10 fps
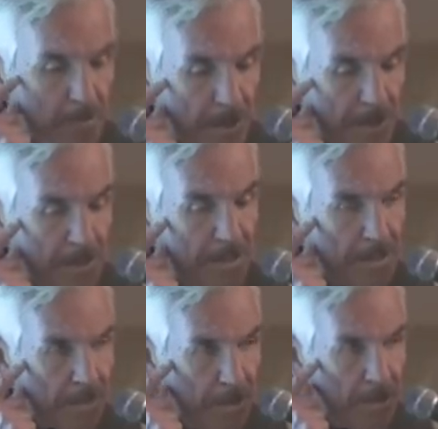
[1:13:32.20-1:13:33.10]
a Maya
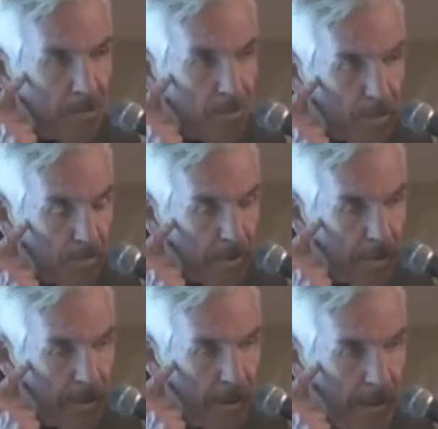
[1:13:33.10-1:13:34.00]
study group,
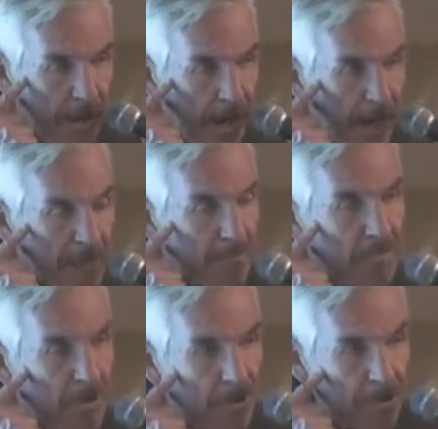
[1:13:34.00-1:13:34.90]

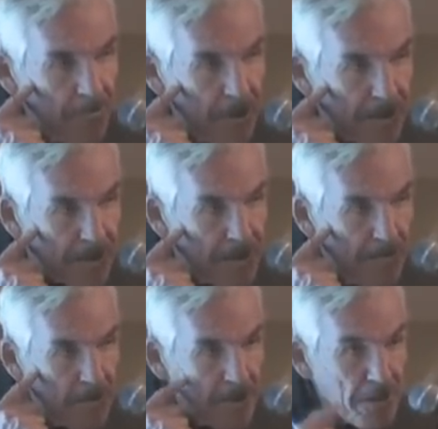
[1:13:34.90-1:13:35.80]
and part of the
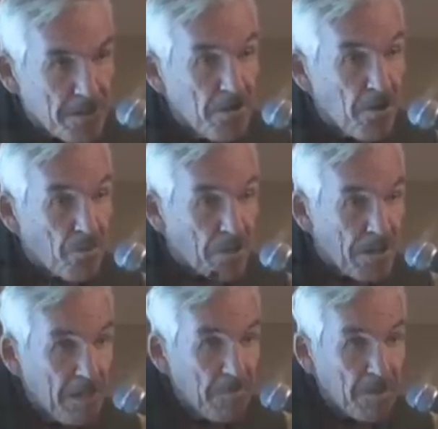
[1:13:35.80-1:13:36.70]
activities were
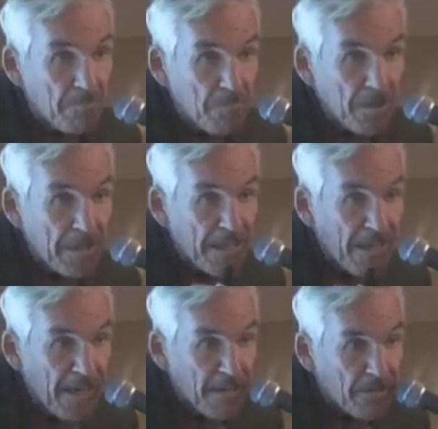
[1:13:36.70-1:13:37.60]
keeping the Maya
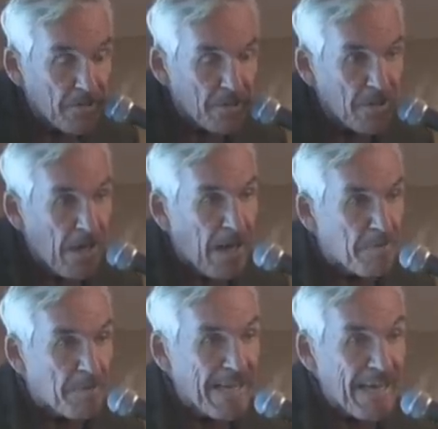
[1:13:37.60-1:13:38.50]
calendar.
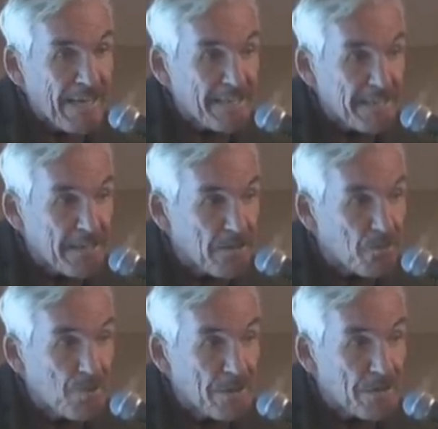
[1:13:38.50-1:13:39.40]
And by
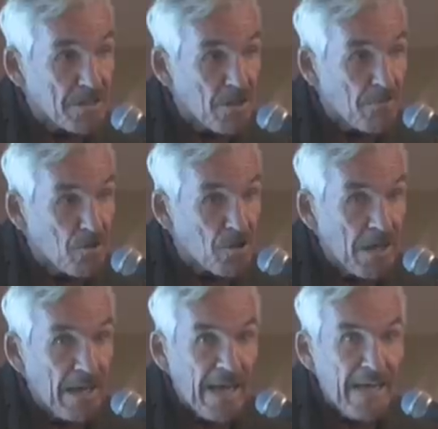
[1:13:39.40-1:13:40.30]
accident, we discovered,
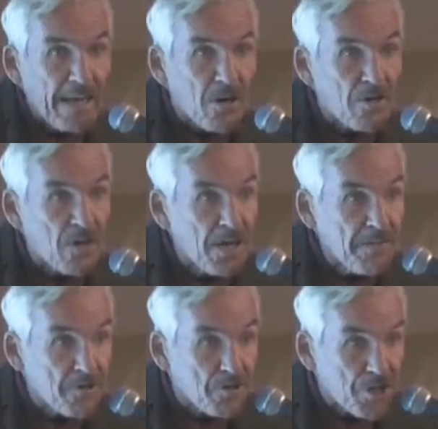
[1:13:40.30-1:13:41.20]
hey, our
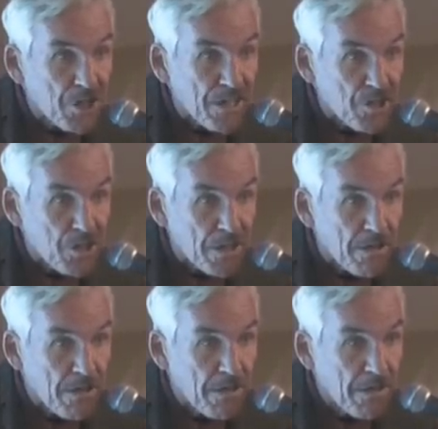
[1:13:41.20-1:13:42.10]
lives are changing
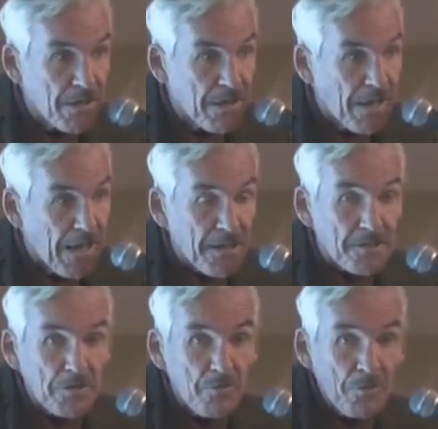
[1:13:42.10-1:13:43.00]

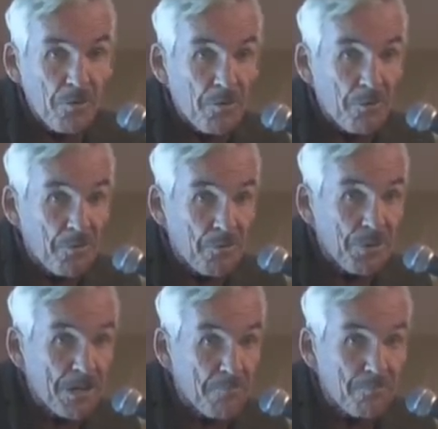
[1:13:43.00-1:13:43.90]
so
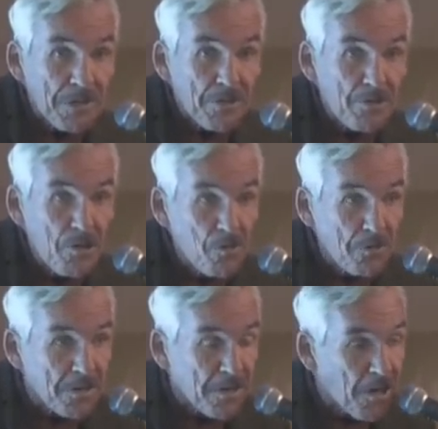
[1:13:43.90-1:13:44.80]
we compare
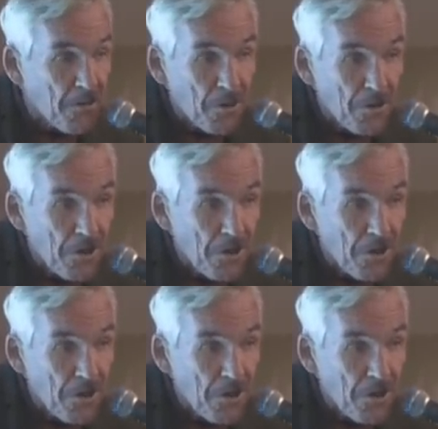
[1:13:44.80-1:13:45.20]
notes on how our